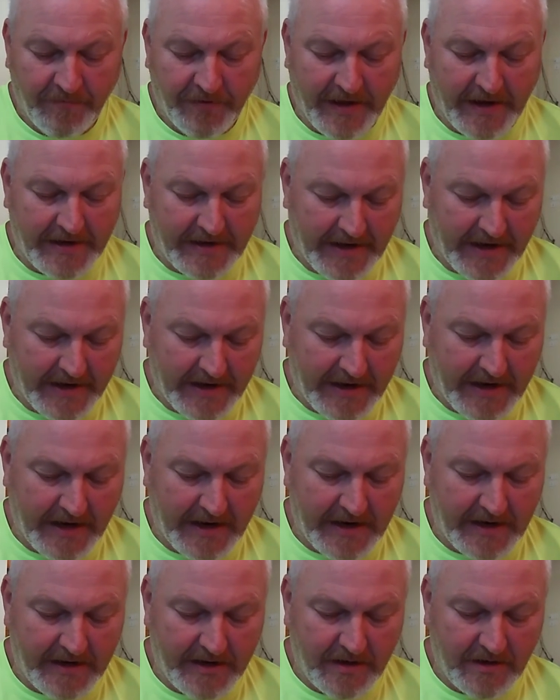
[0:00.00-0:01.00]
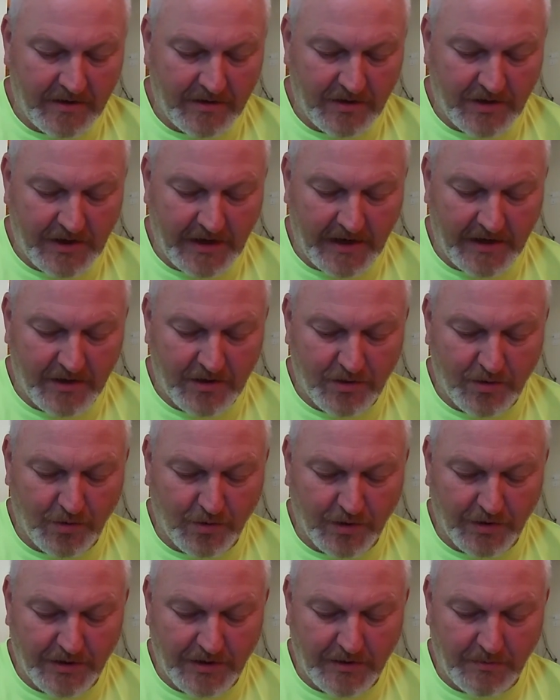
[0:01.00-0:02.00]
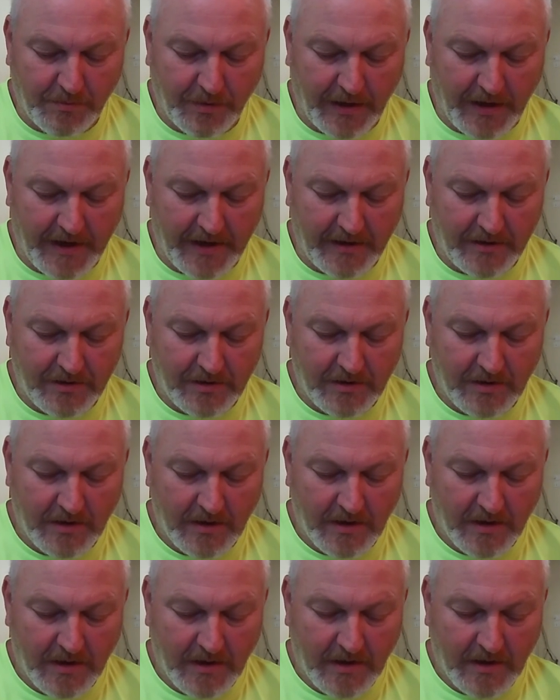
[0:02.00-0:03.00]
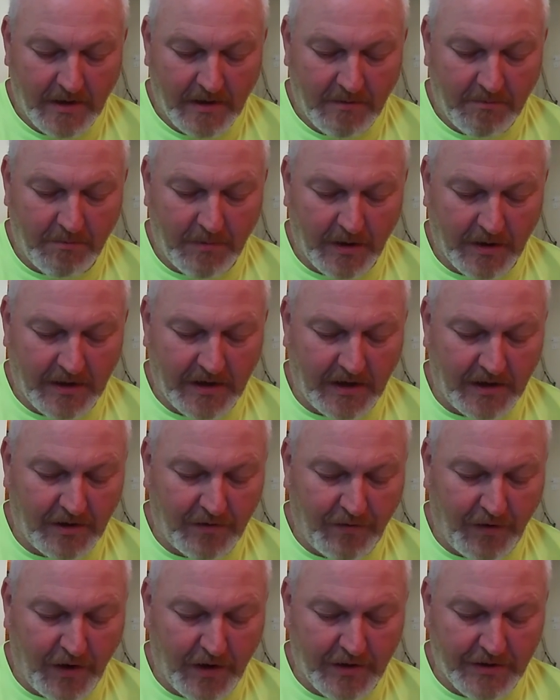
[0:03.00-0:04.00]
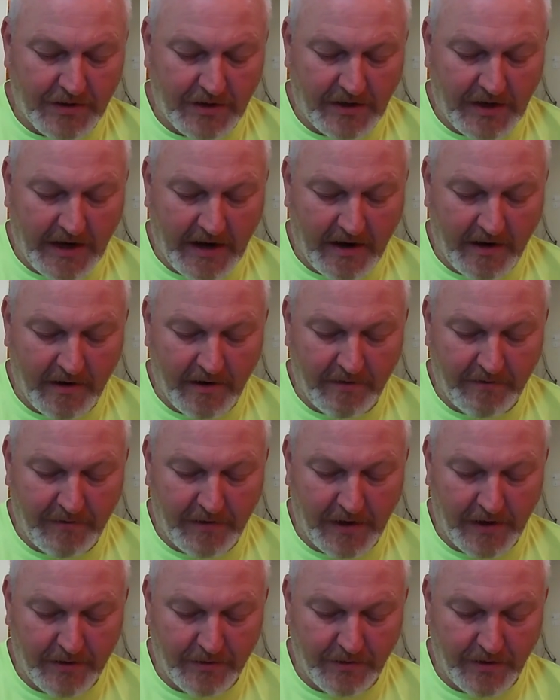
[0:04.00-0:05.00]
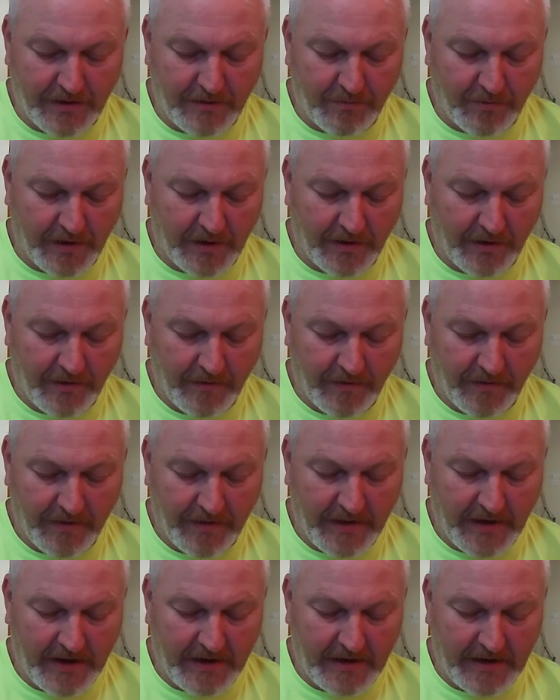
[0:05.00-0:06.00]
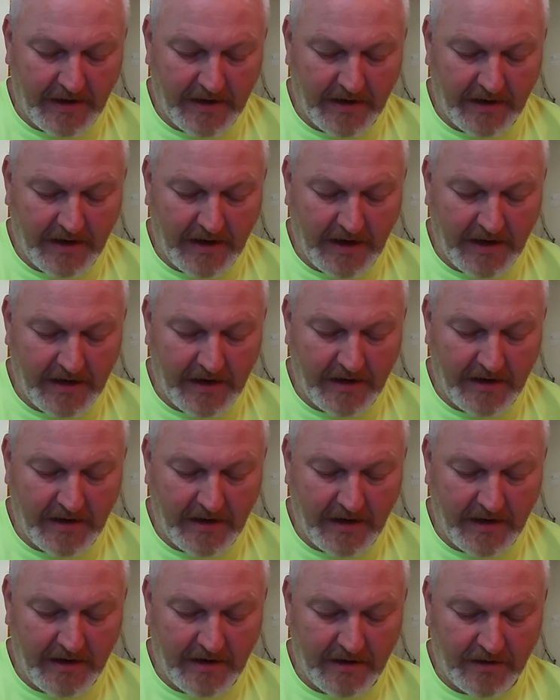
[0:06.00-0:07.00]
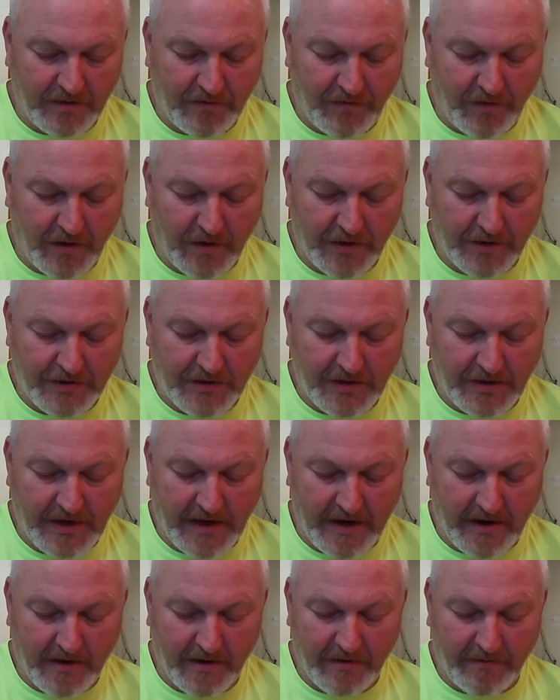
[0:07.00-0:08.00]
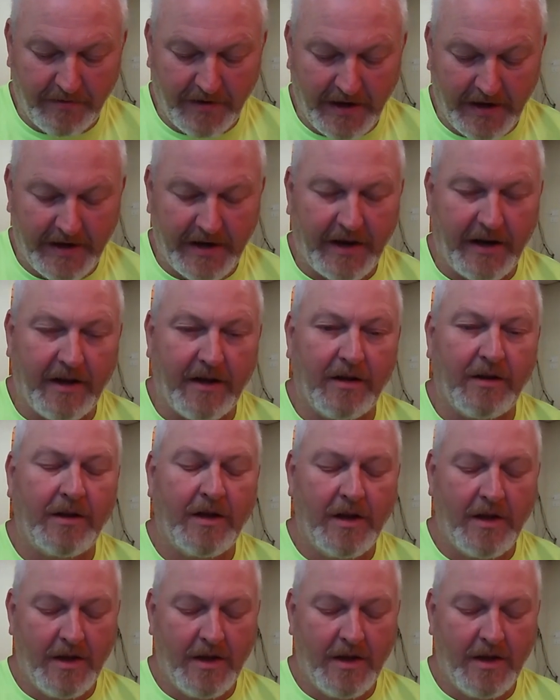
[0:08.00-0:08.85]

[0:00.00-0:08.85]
They dedicated it and set its doors in place, building as far as the Tower of Hundred, where they dedicated, and as far as the Tower of Hananel.